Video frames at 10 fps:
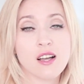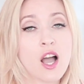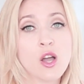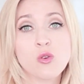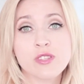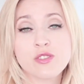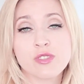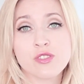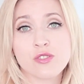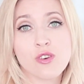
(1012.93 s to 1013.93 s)
I always
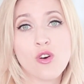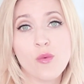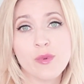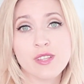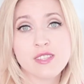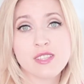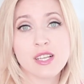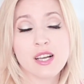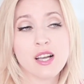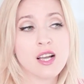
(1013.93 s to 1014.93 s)
read your comments.
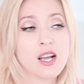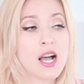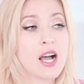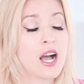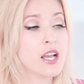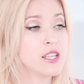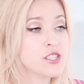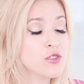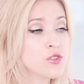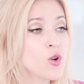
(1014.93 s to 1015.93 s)

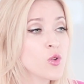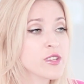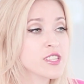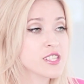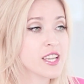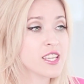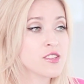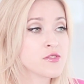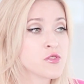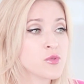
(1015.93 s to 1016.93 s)
It's not always that I
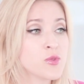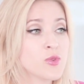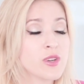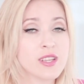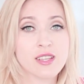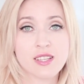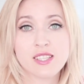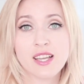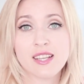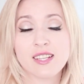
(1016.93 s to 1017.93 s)
can do
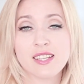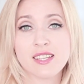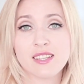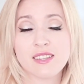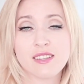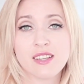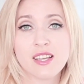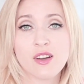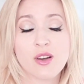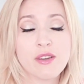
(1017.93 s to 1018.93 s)
exactly
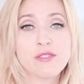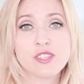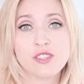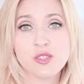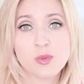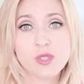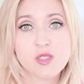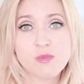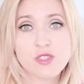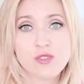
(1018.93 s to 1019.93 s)
everything you
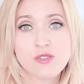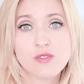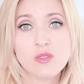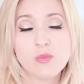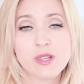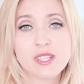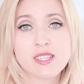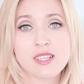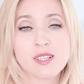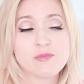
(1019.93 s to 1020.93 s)
want me to do,
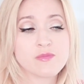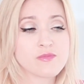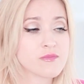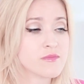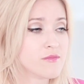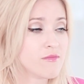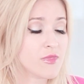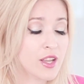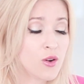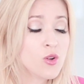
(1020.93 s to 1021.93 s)
but
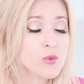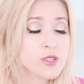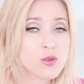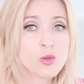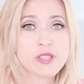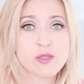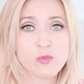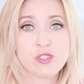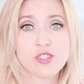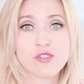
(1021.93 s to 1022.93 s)
I always
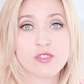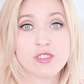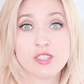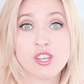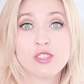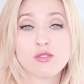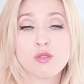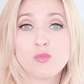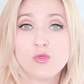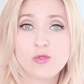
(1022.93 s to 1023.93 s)
monitor the
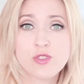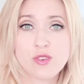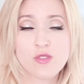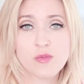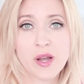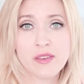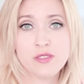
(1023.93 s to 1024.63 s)
general moods of my